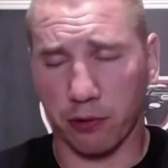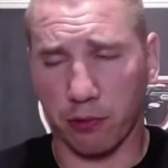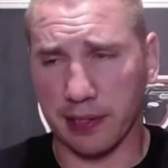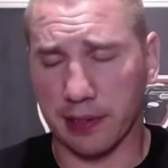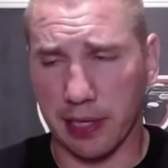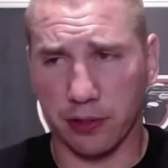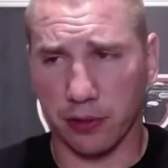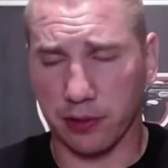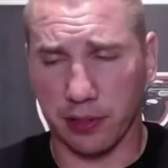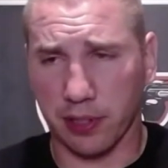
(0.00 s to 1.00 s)

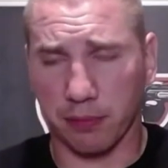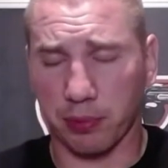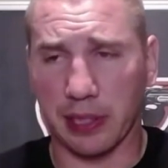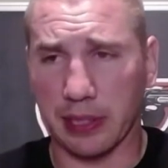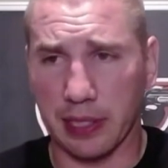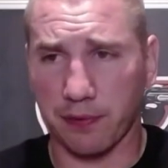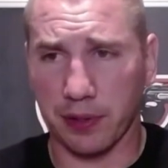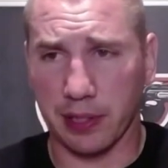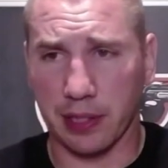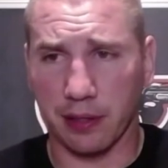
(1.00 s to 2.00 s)
residential is completely
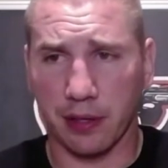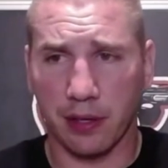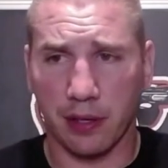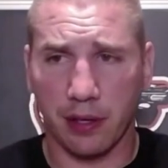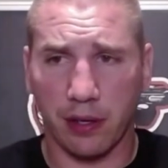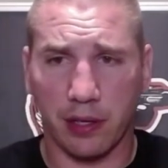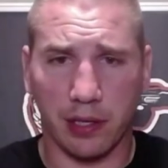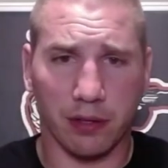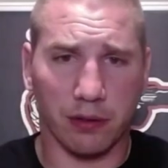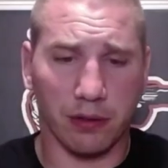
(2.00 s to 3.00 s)
different than,
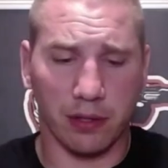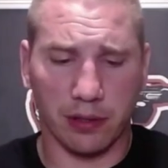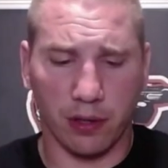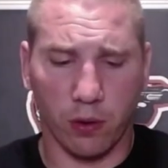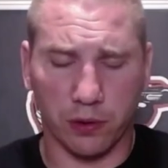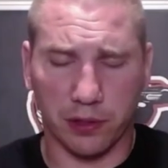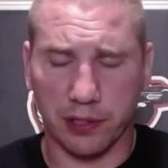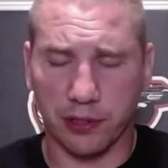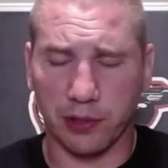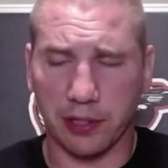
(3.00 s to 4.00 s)
older
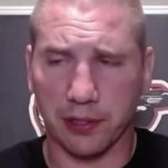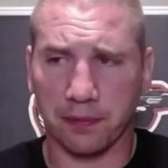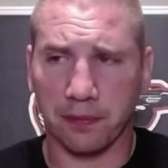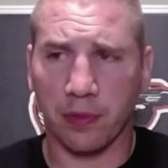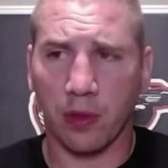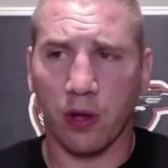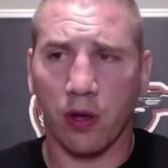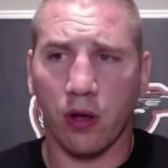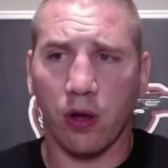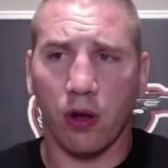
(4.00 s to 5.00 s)
construction.
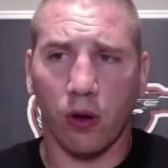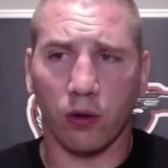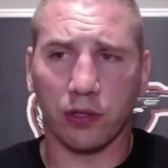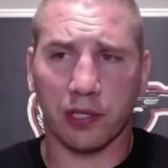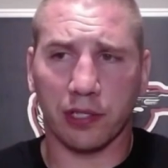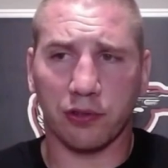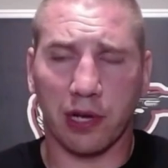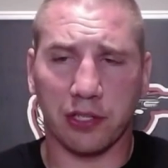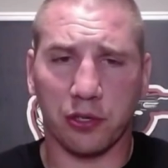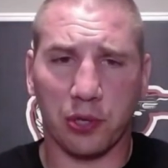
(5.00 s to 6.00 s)
Older
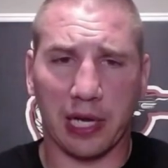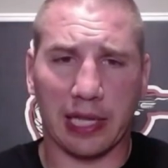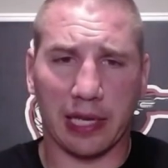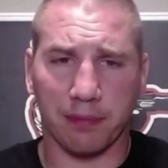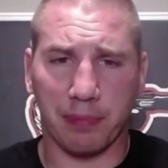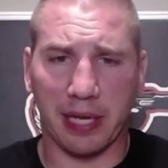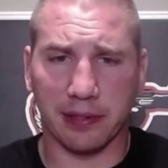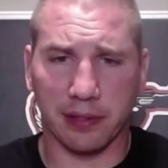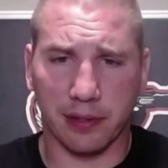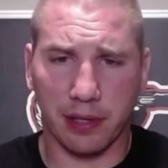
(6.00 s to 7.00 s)
construction, you got a lot of
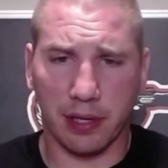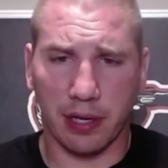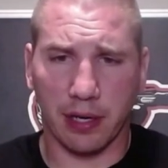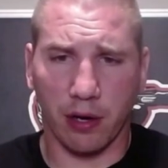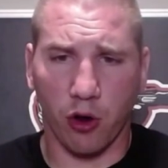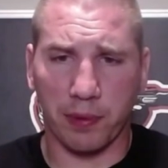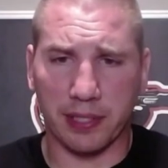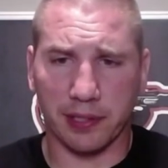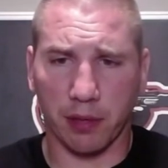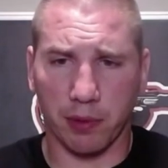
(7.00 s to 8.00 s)
basement open
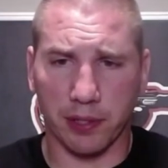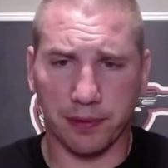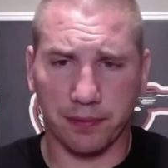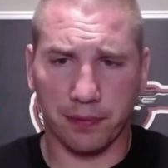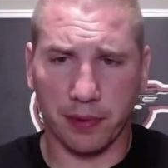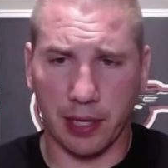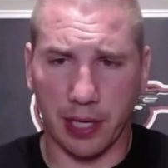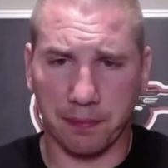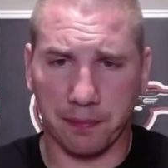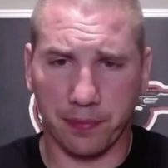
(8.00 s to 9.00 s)
stairwells.
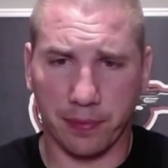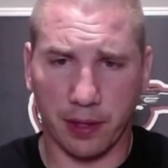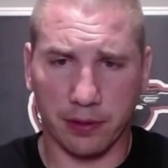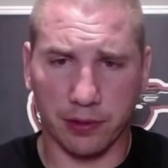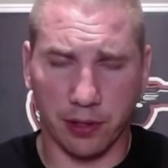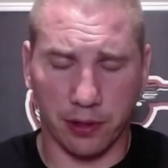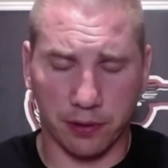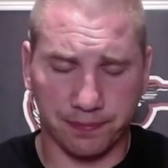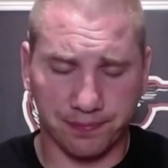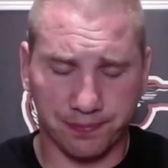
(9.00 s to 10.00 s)
Okay, so